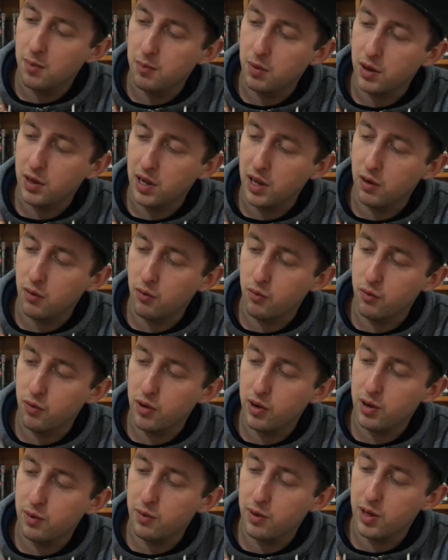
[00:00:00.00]
But yeah,
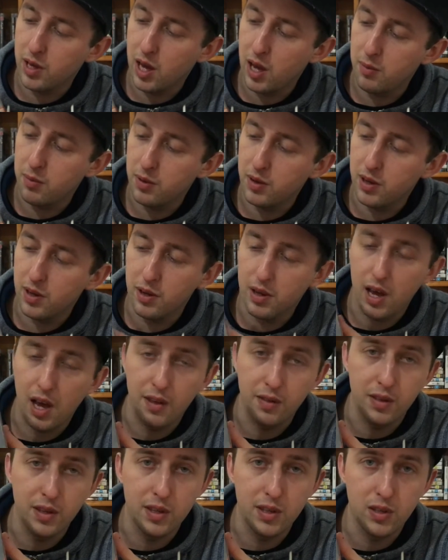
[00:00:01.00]
really, really happy to
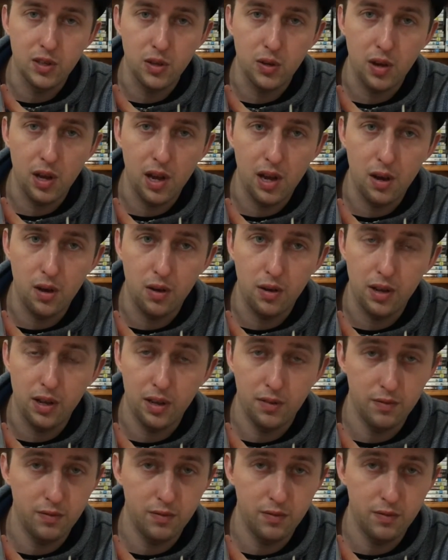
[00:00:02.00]
add this to our